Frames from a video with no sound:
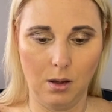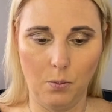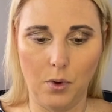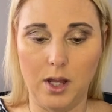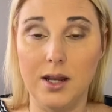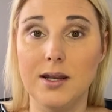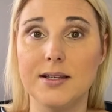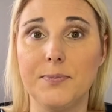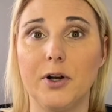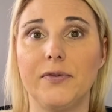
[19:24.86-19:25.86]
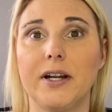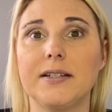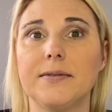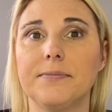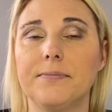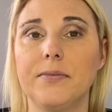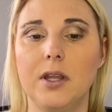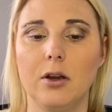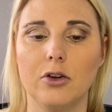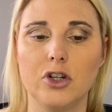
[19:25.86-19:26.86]
But it is perfect.
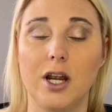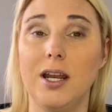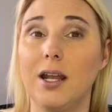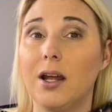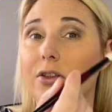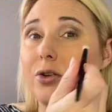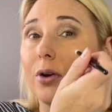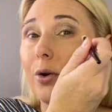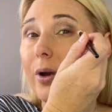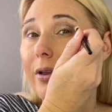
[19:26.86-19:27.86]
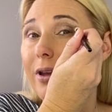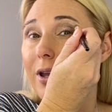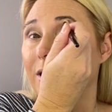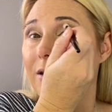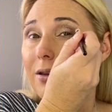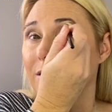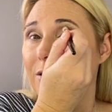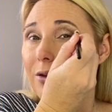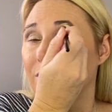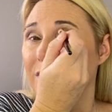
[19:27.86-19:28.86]
You're trying to get out the door quickly.
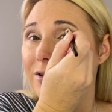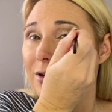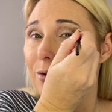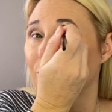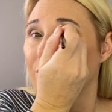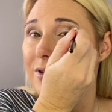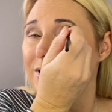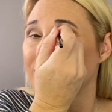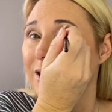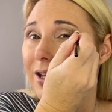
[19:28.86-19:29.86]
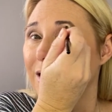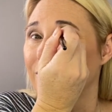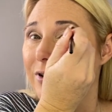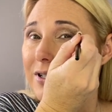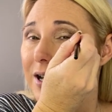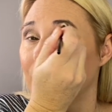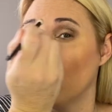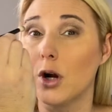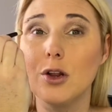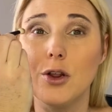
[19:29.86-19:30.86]
You need to go to, this is like an everyday
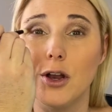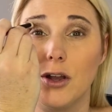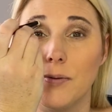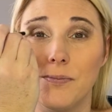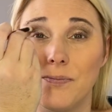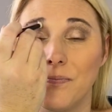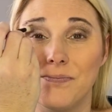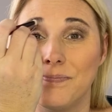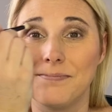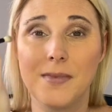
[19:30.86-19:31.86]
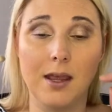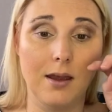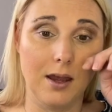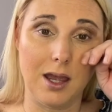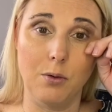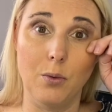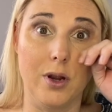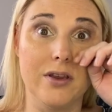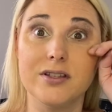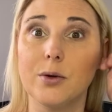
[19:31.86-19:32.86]
work look. I will
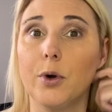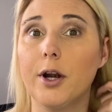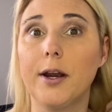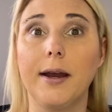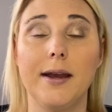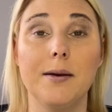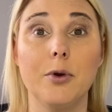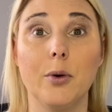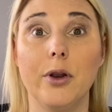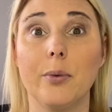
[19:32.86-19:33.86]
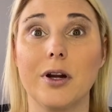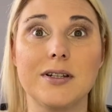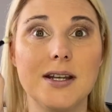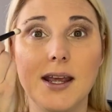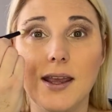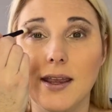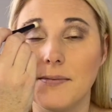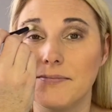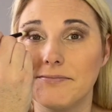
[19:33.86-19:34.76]
wear this to work. I am going to work today.